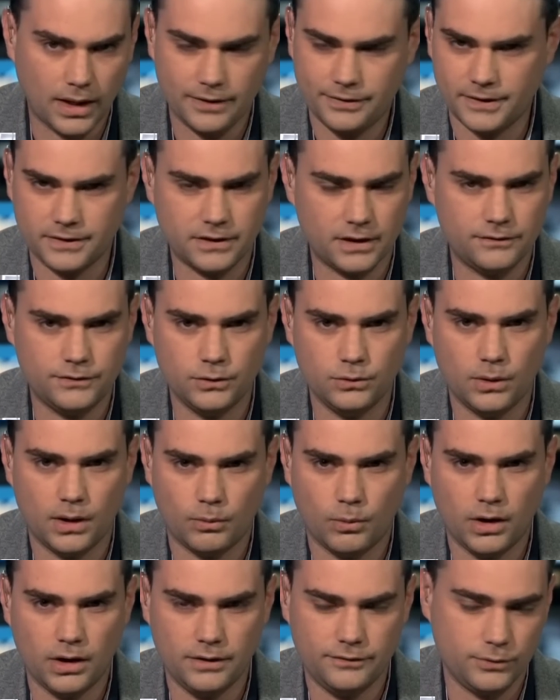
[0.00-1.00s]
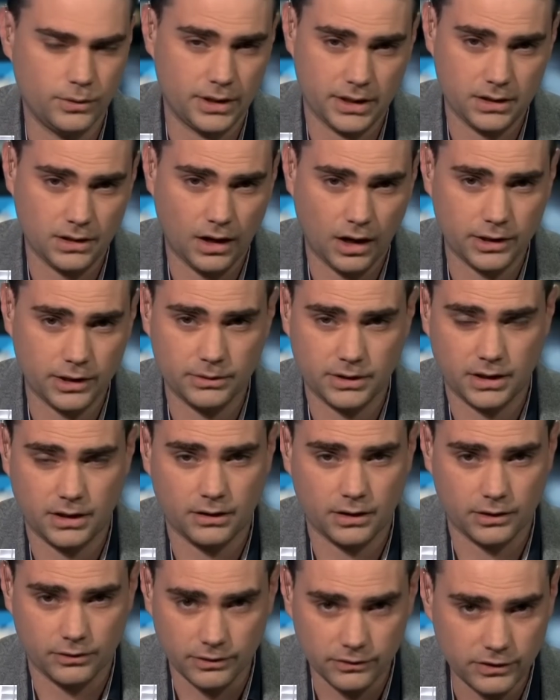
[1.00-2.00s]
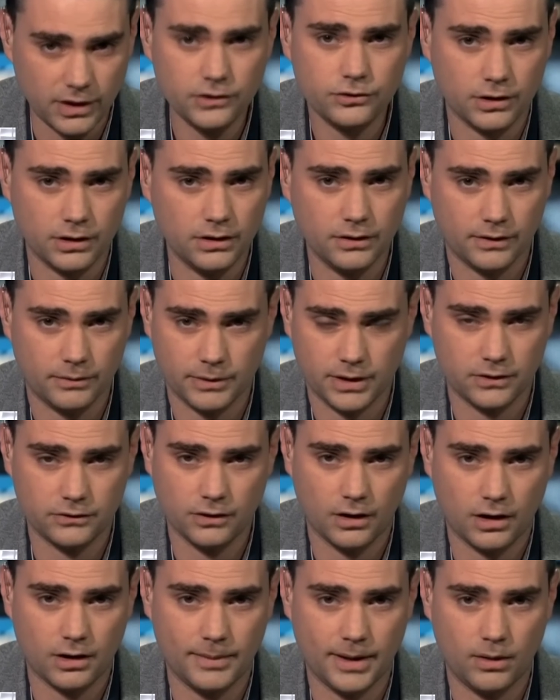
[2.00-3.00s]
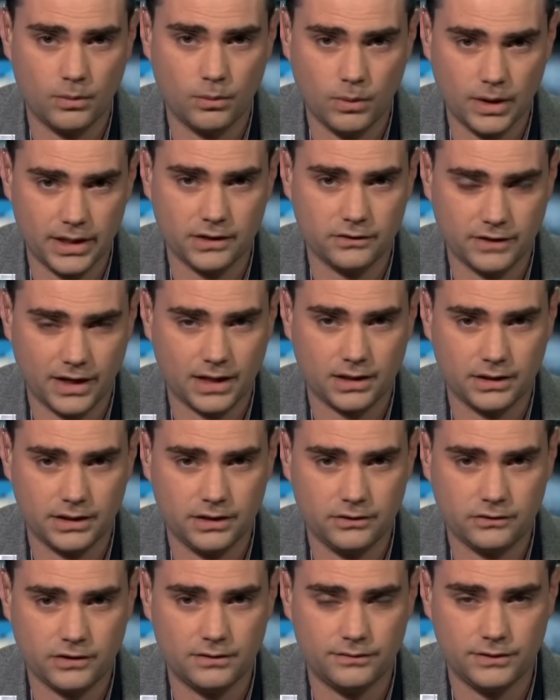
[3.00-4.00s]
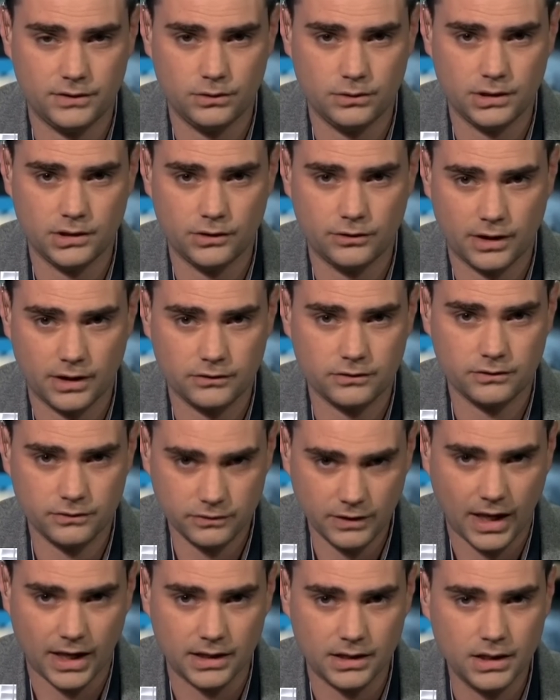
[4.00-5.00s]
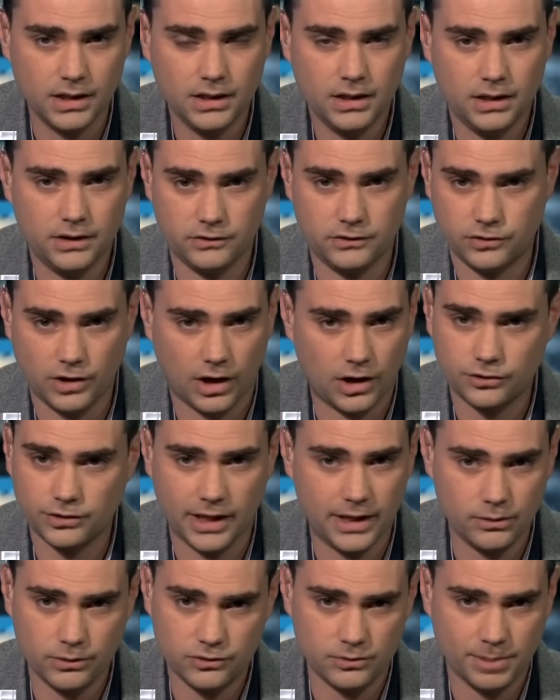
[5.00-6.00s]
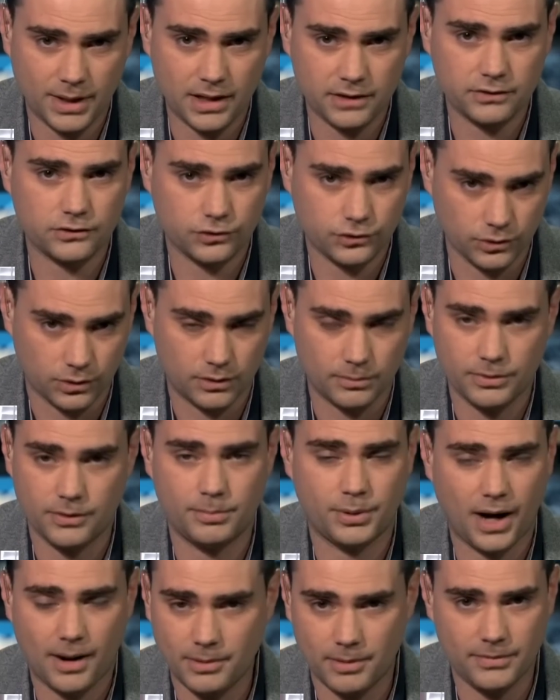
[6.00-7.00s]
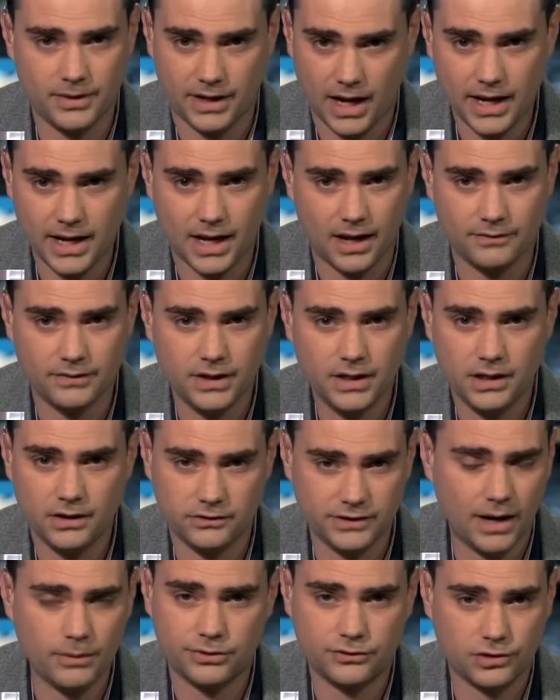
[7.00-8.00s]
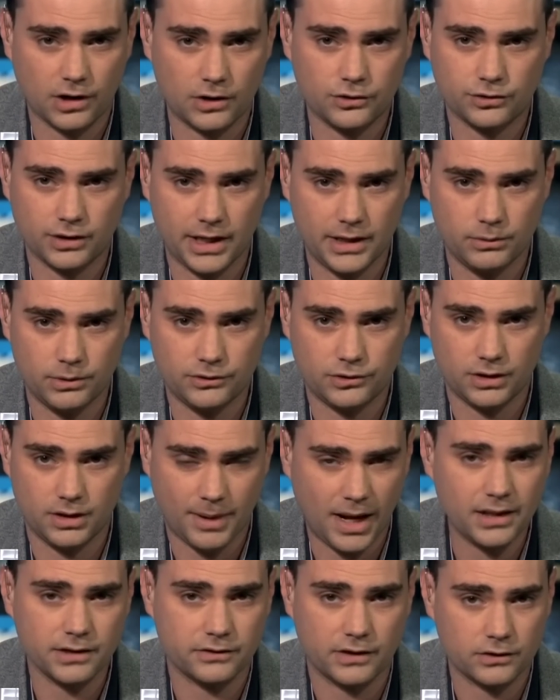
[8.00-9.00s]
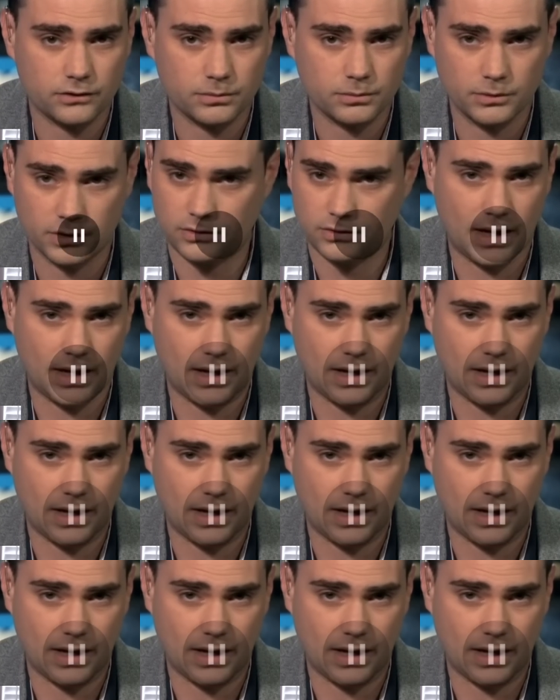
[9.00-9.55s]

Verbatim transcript: I think that if you are want, if you want to argue with the characterization, then we can talk about what exactly his State of the Union address said. Is it charged language in politics? Sure. The problem that I have is not with charged language in politics, which